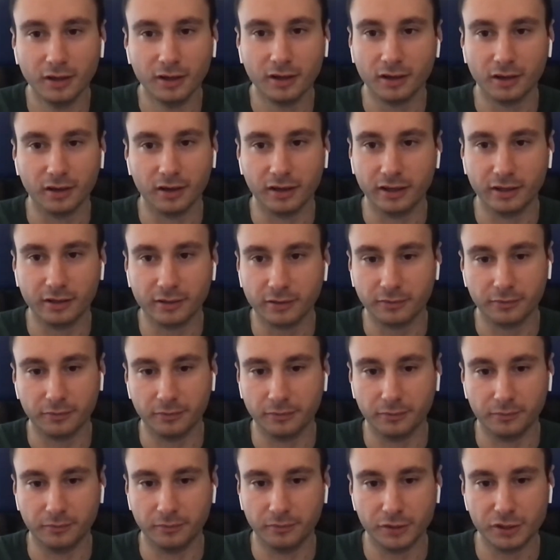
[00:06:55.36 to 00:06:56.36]
like
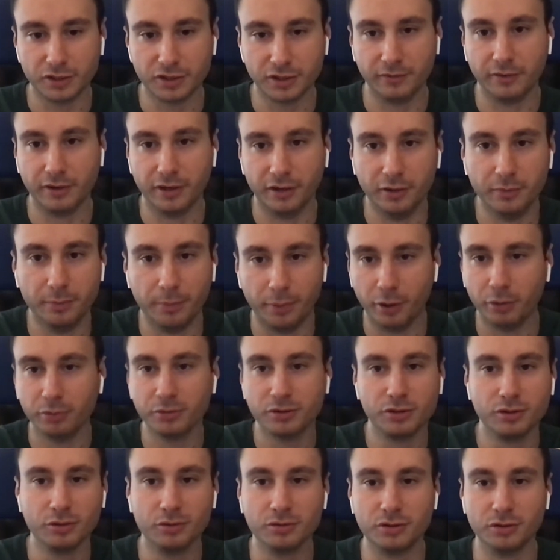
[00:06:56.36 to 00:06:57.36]
whichever
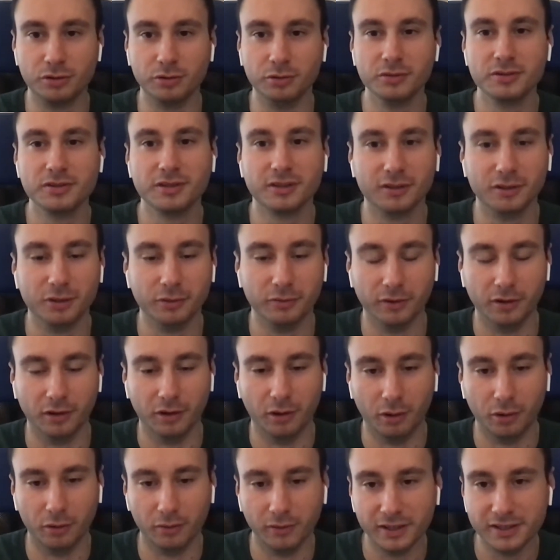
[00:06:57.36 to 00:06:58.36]
approach you choose, you will
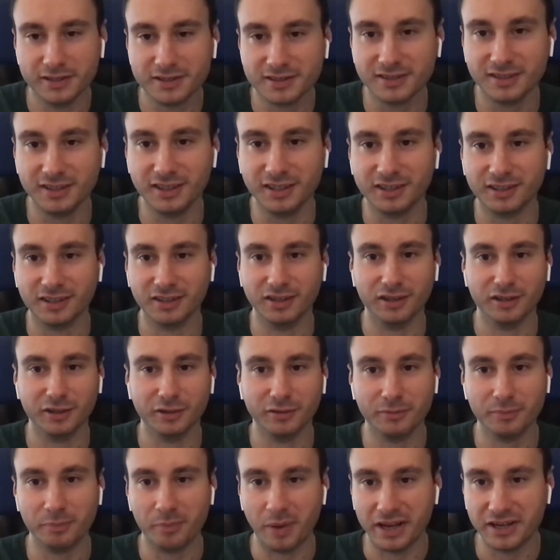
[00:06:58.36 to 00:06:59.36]
always need a lot
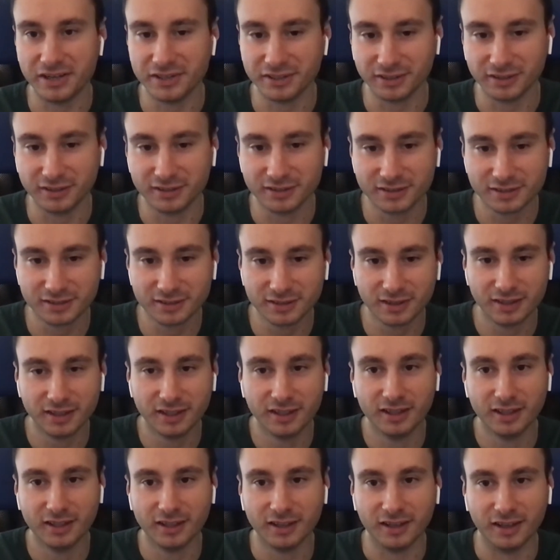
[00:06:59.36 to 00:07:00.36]
of patience
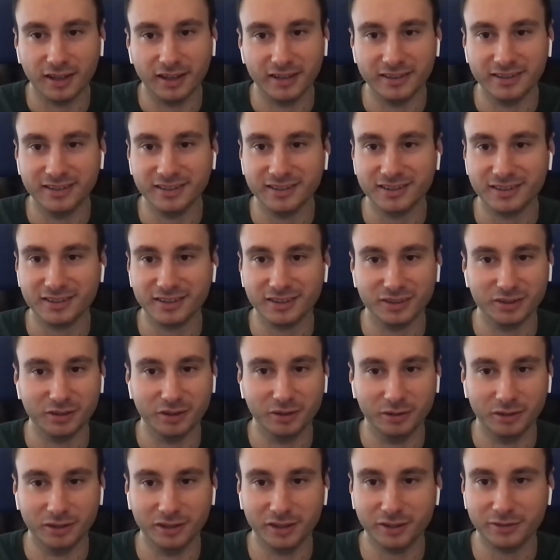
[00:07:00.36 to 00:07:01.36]
and a
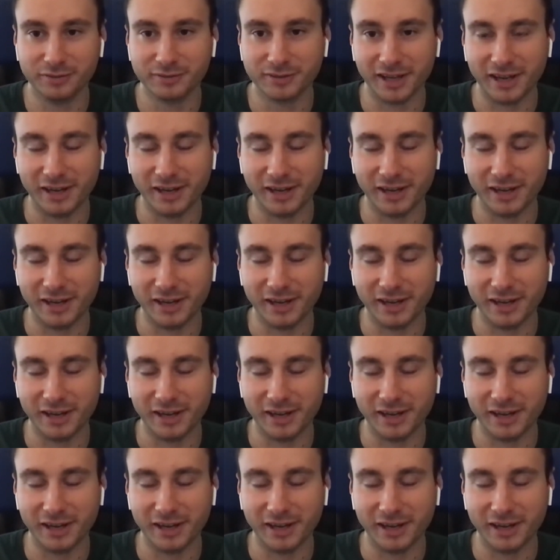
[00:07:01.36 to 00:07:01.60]
lot of time.